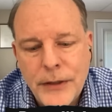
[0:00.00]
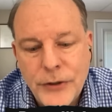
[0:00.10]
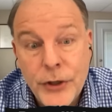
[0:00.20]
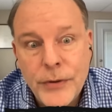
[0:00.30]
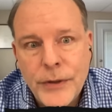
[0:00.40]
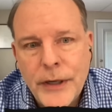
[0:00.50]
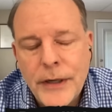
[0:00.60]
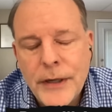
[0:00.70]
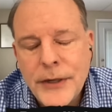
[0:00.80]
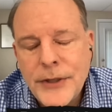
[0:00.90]
in June
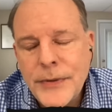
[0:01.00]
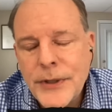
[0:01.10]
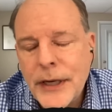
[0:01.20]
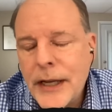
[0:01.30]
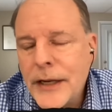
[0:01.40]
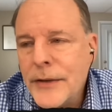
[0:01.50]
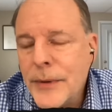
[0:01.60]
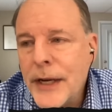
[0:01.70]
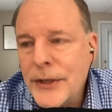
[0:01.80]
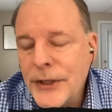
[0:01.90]
he announced he was going to get into the
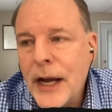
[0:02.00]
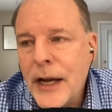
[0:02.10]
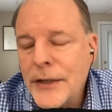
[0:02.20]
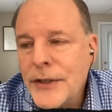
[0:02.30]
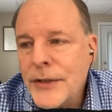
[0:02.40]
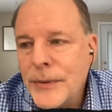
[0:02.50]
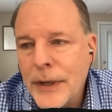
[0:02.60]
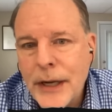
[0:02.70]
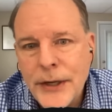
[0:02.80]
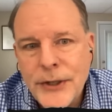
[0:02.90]
race, mm-hmm. he got into the
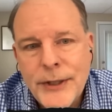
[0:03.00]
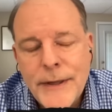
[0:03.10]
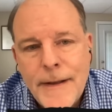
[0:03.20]
race.